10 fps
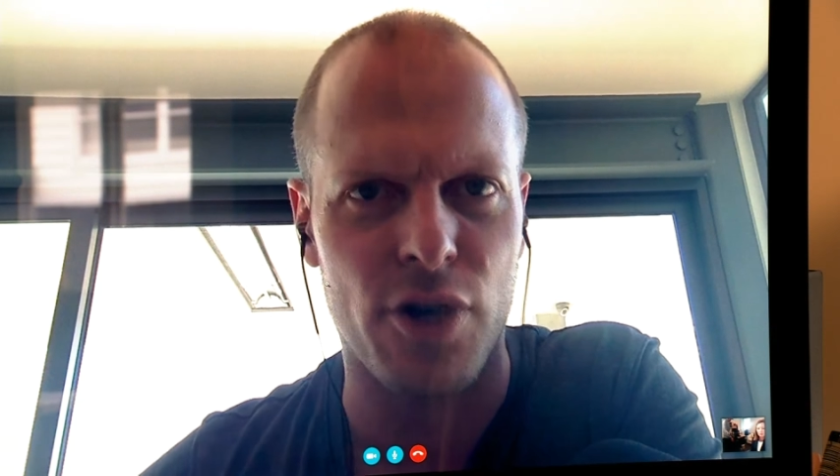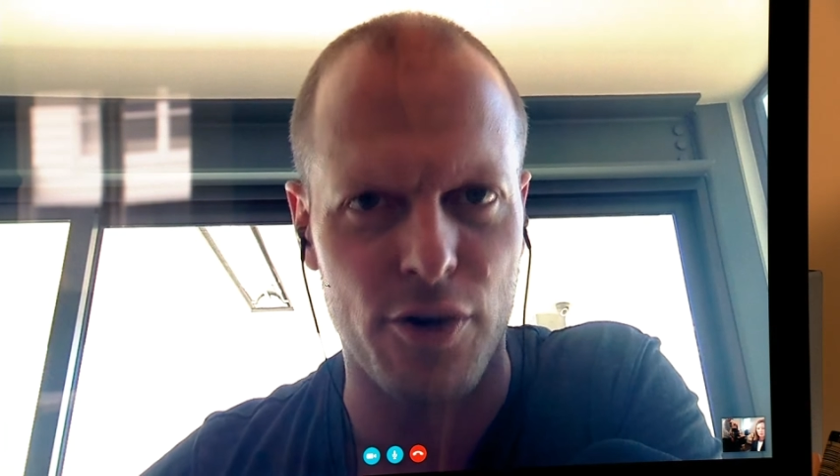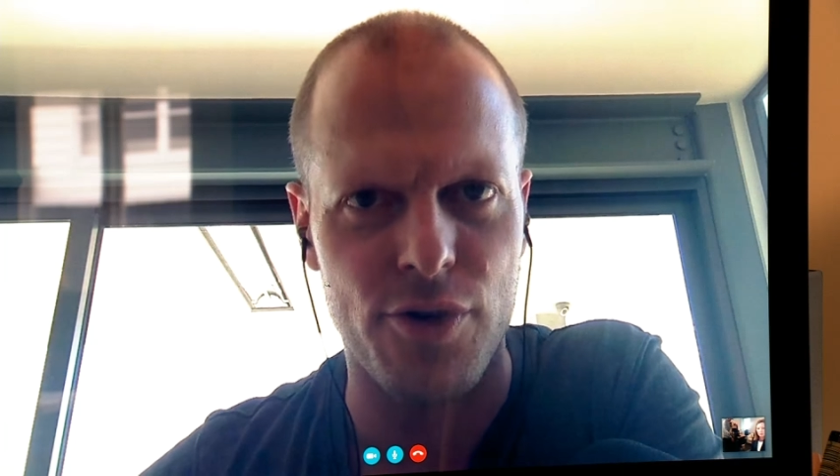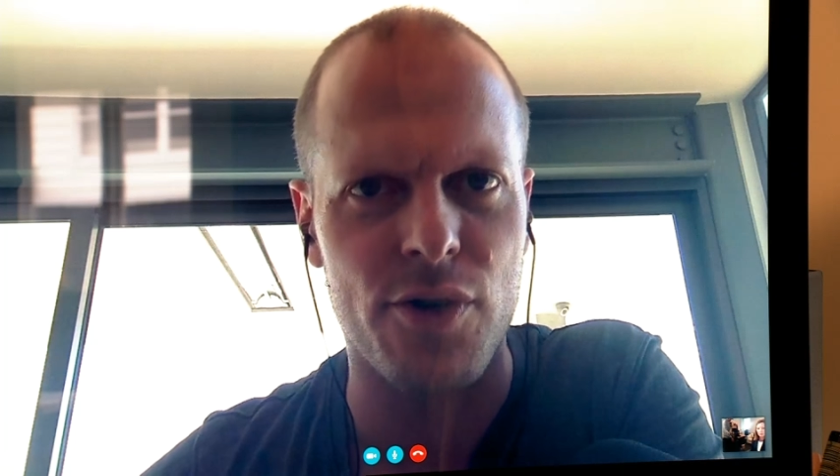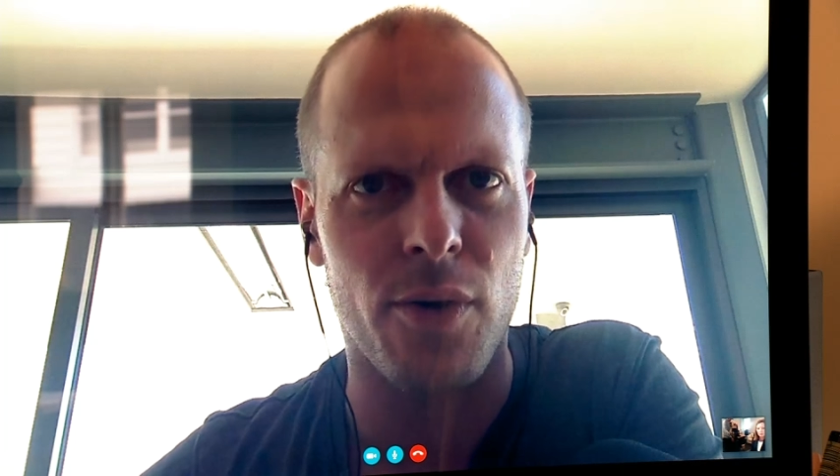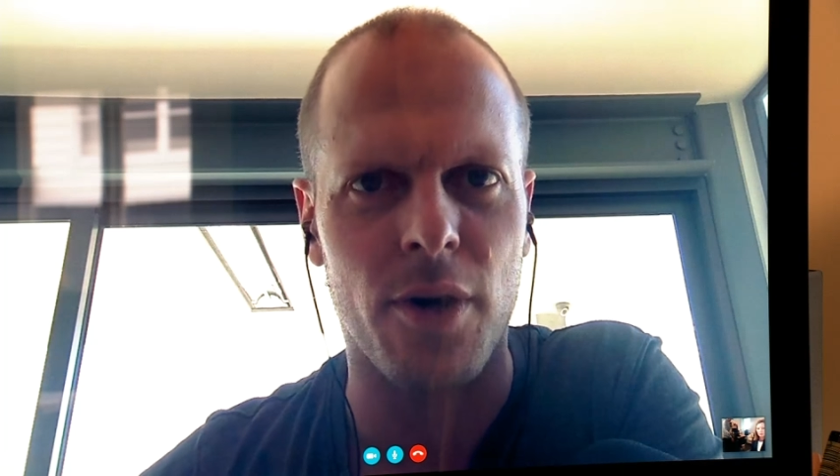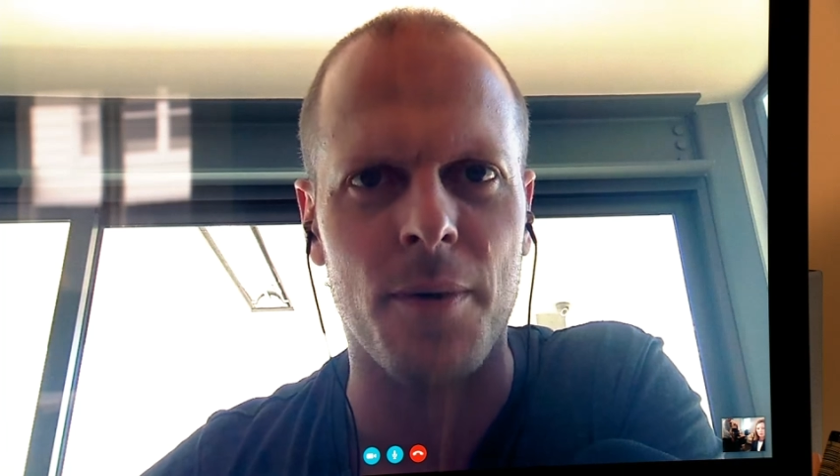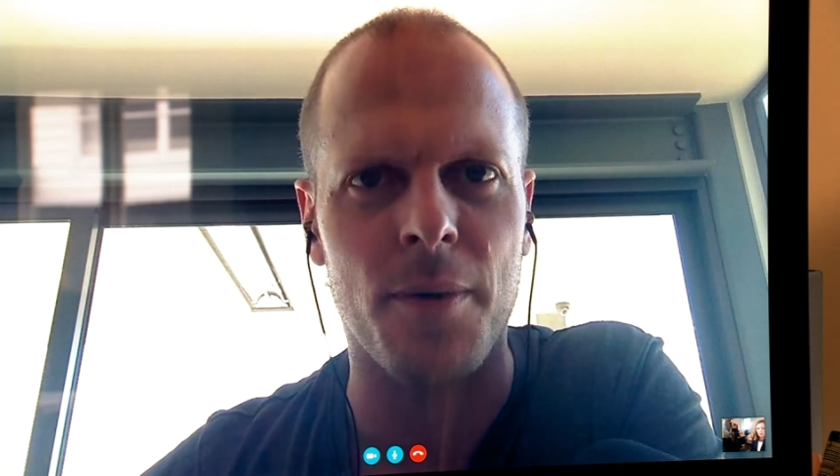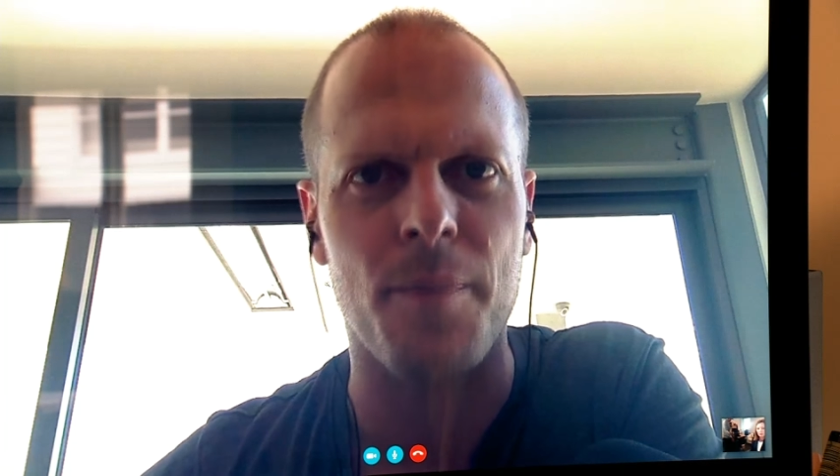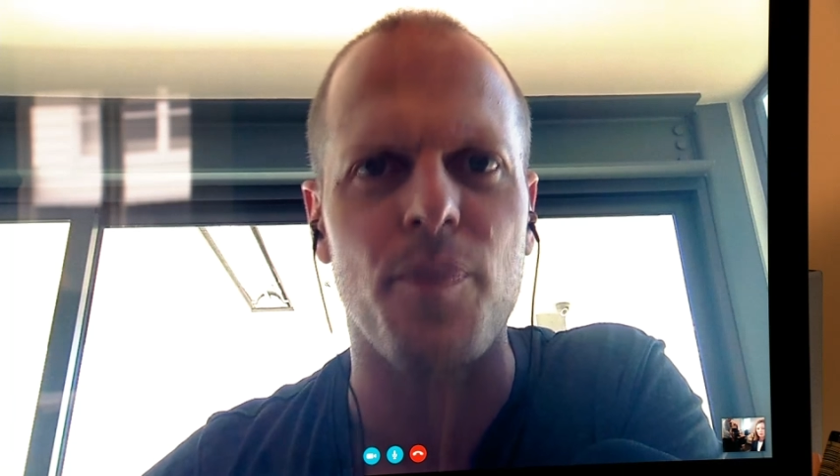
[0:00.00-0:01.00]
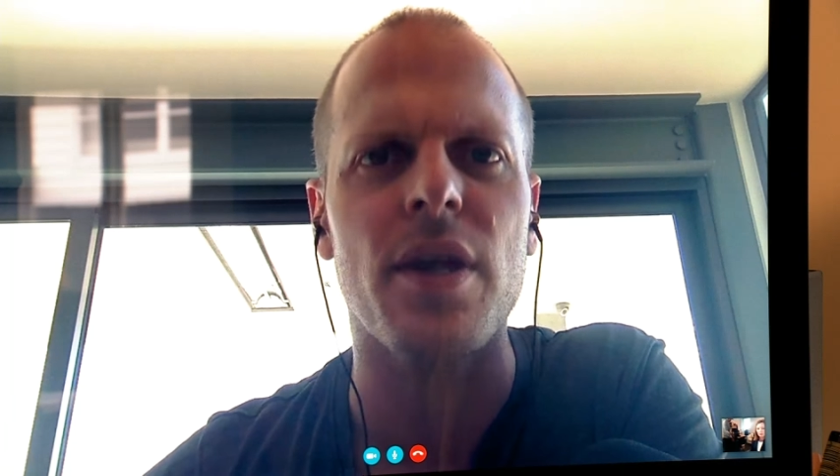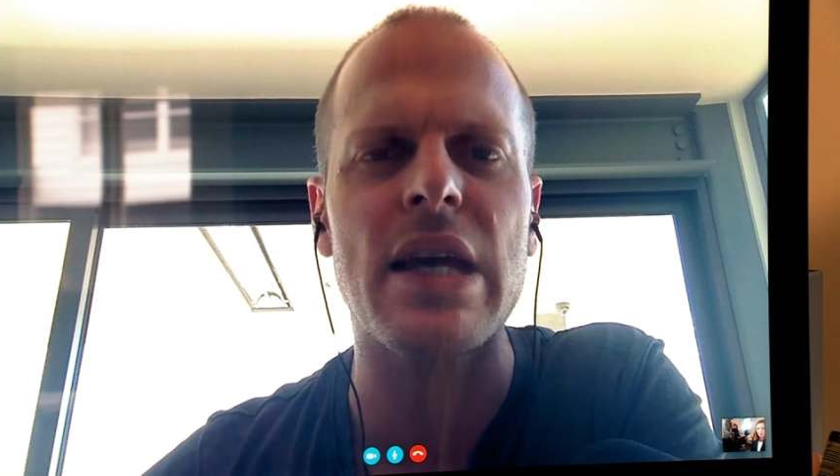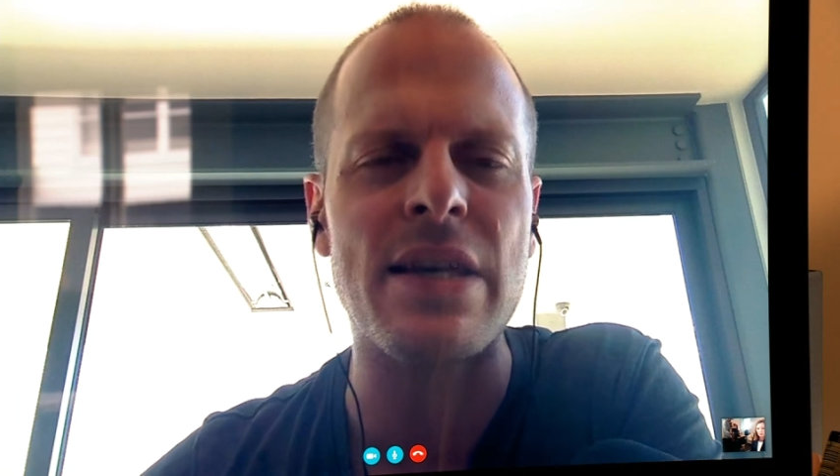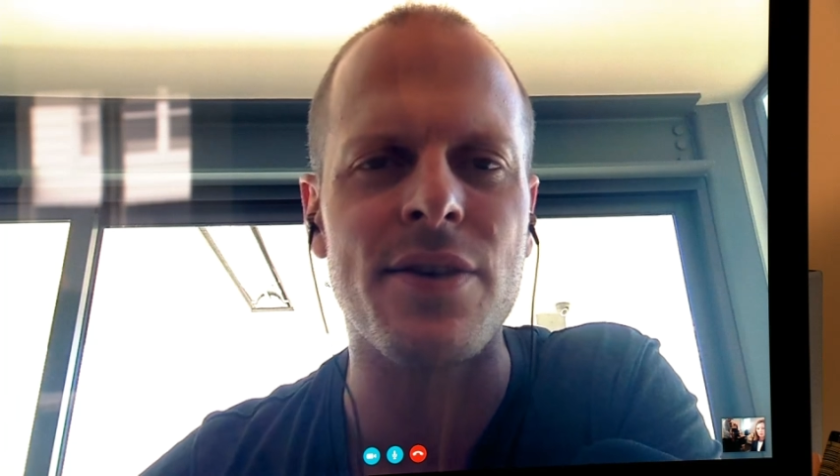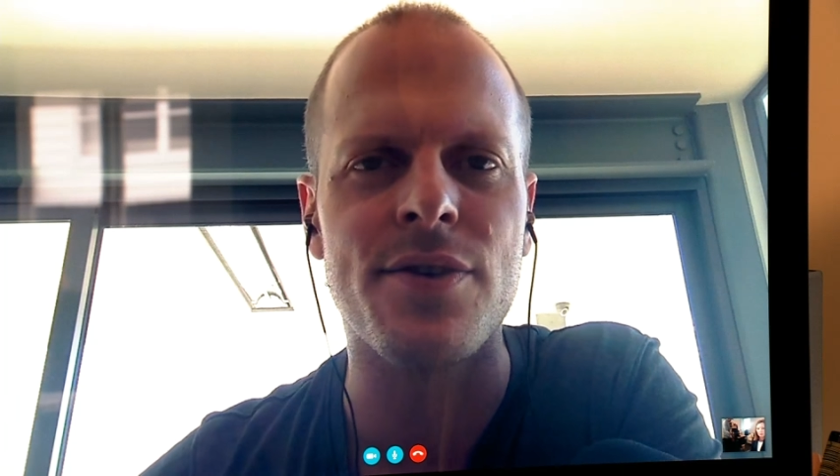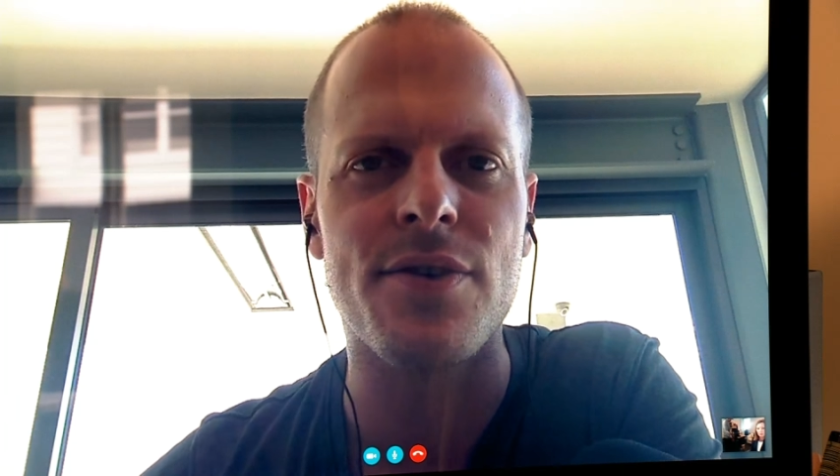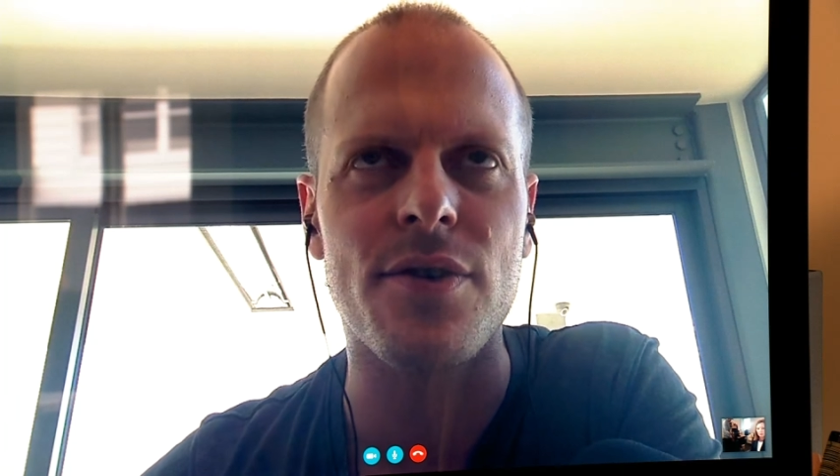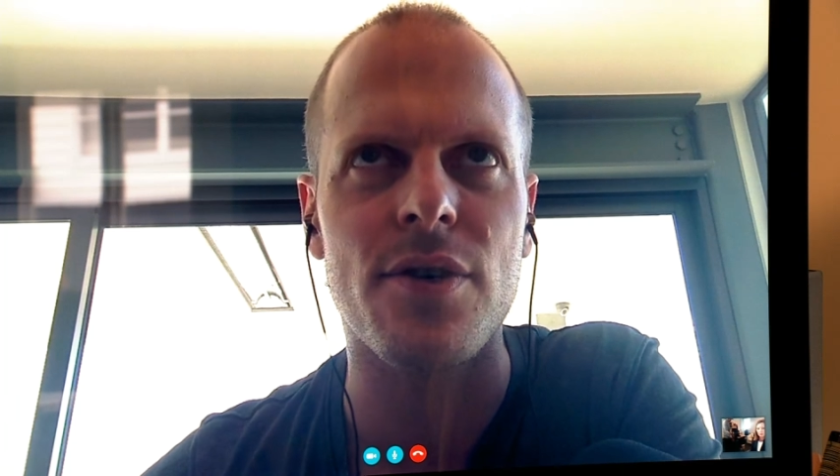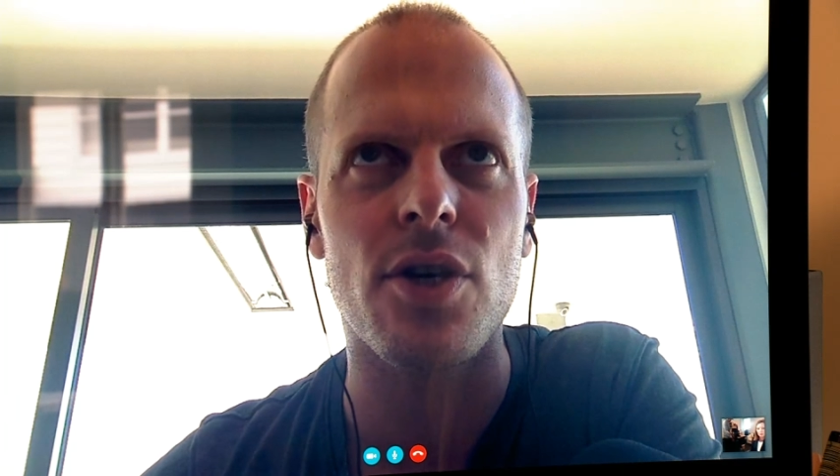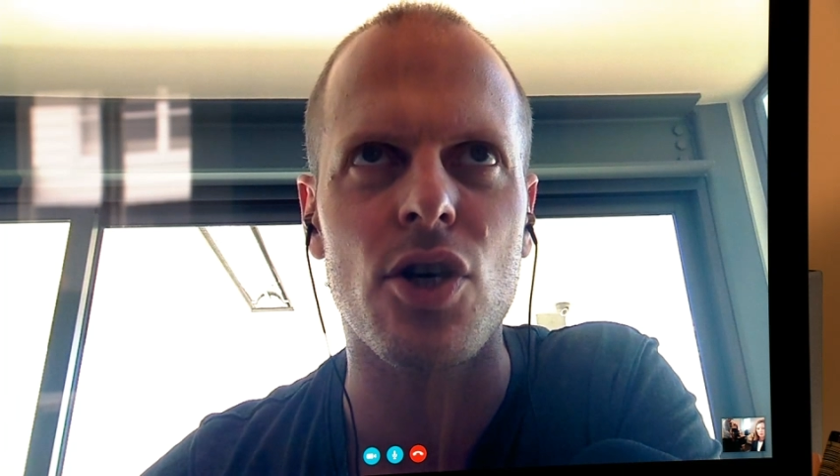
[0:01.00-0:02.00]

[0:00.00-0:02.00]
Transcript: underscore, is